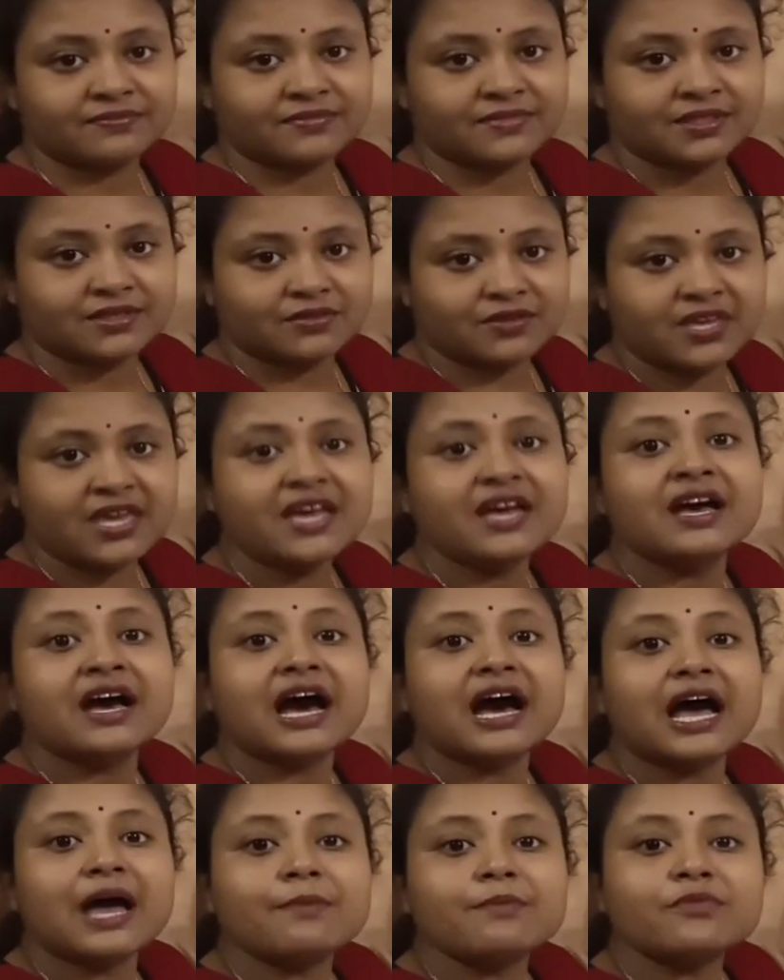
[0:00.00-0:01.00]
Okay,
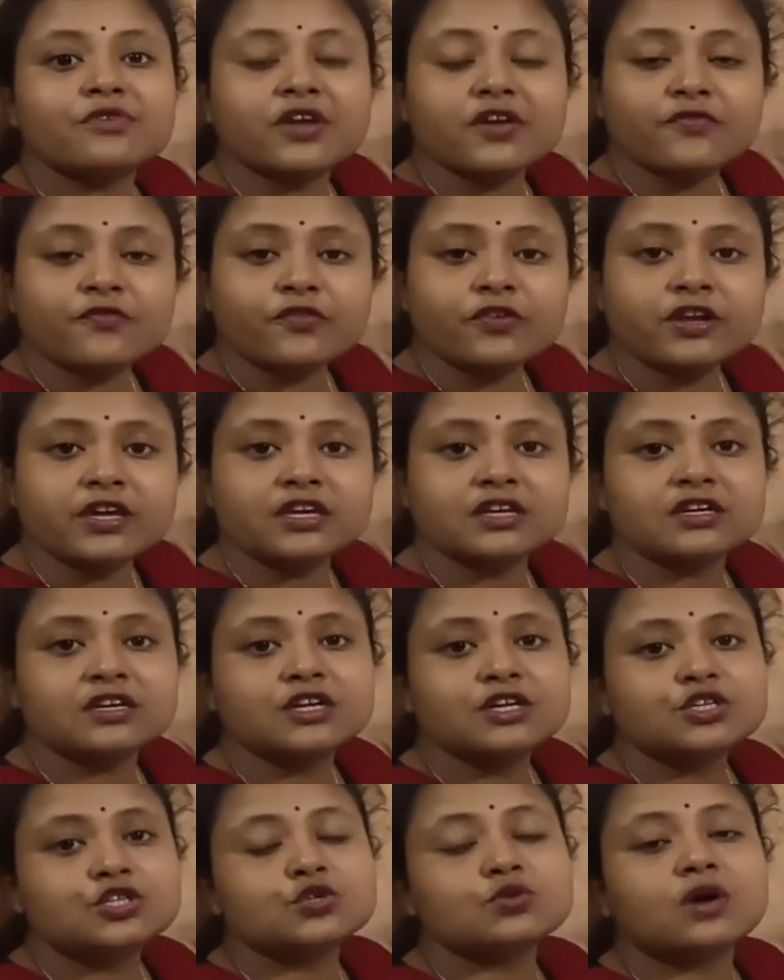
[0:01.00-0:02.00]
I am referring
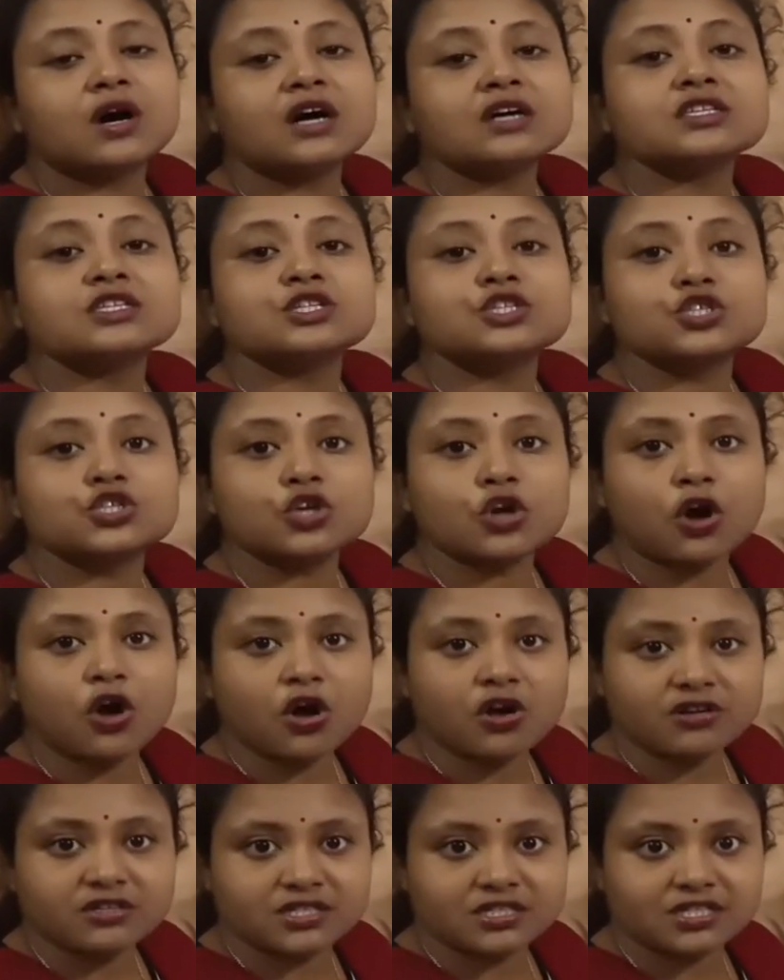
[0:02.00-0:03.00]
to a
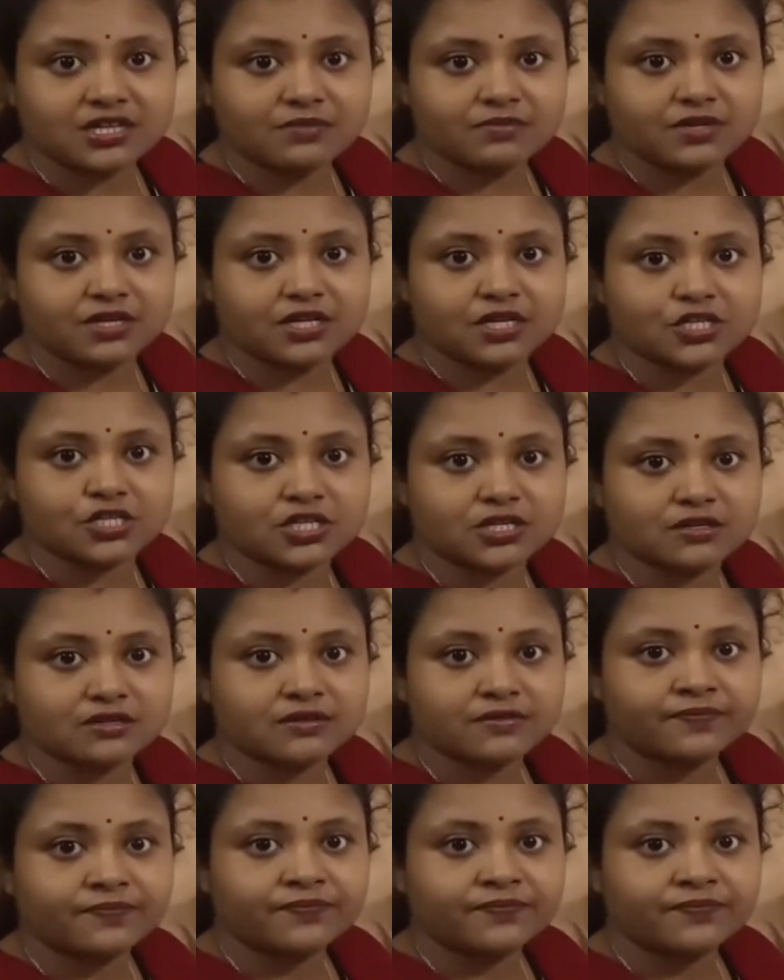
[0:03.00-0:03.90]
strong determination.